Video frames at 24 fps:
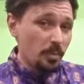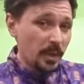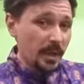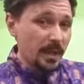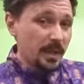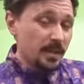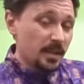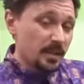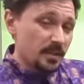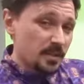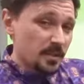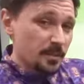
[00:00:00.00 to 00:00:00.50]

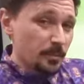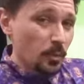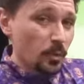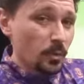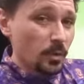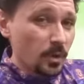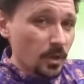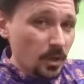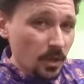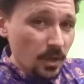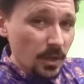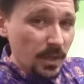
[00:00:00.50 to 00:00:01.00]
bladed,
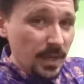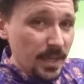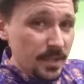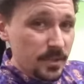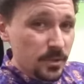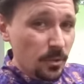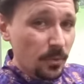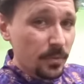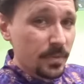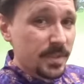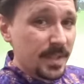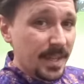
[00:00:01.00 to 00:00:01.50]
smaller,
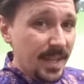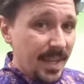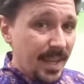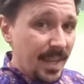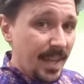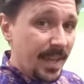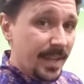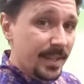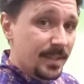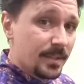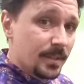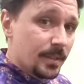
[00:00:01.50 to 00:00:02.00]
less offset
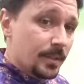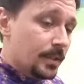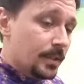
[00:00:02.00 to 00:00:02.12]
head.